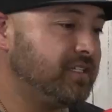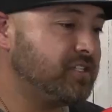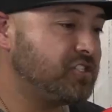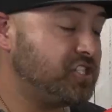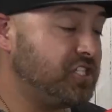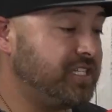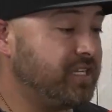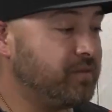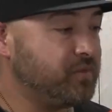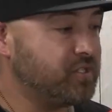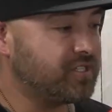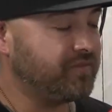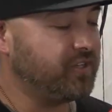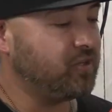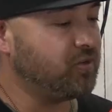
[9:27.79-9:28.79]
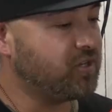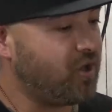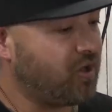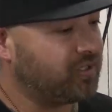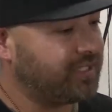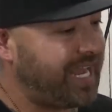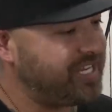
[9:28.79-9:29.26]
she did a music video
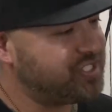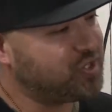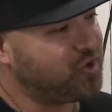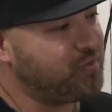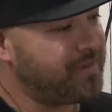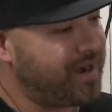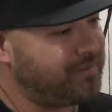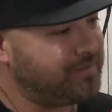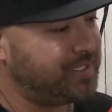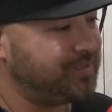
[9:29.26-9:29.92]
called "Ain't Yo Mama,"